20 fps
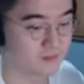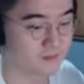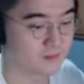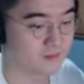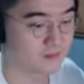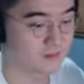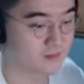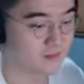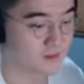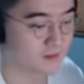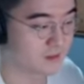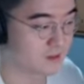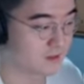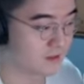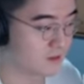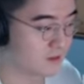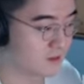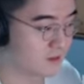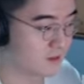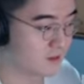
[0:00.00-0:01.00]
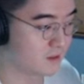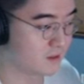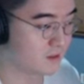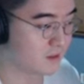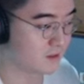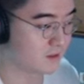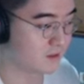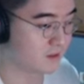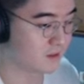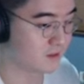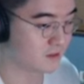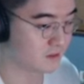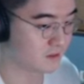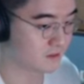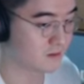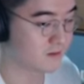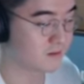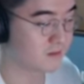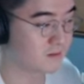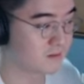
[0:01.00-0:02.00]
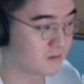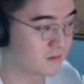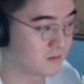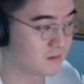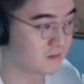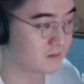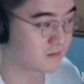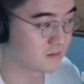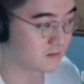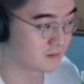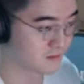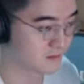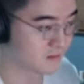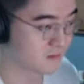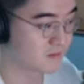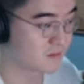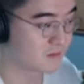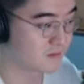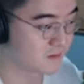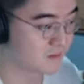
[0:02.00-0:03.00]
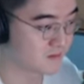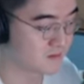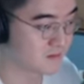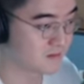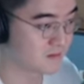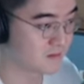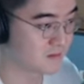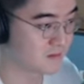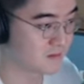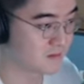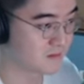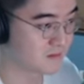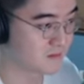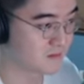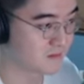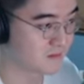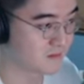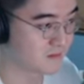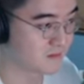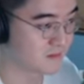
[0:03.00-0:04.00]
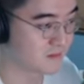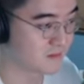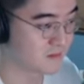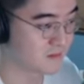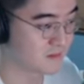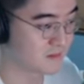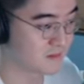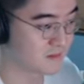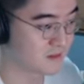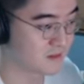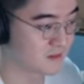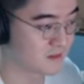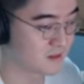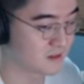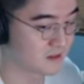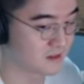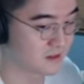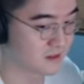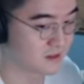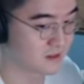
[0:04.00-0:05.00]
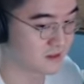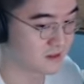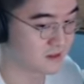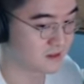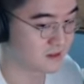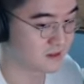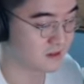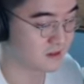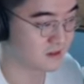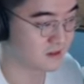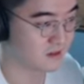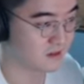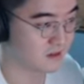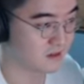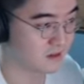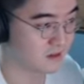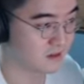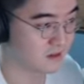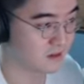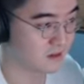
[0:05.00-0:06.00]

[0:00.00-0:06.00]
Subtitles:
This person isn't speaking.